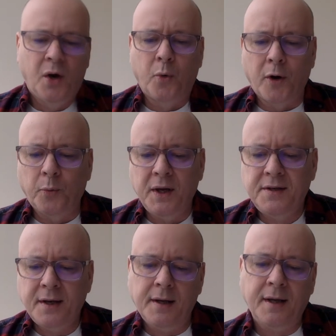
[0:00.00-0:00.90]
where we
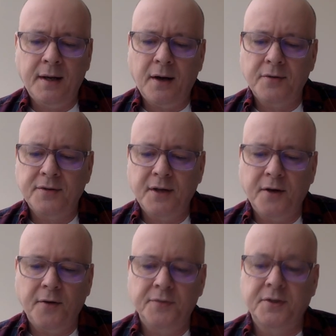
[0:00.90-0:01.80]
dedicate
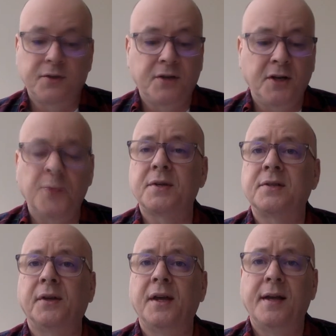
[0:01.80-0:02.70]
ourselves
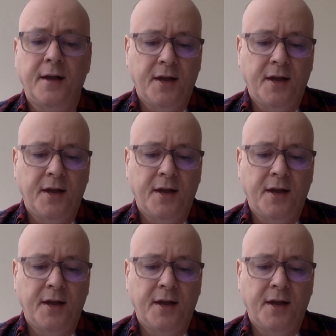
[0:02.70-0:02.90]
continuously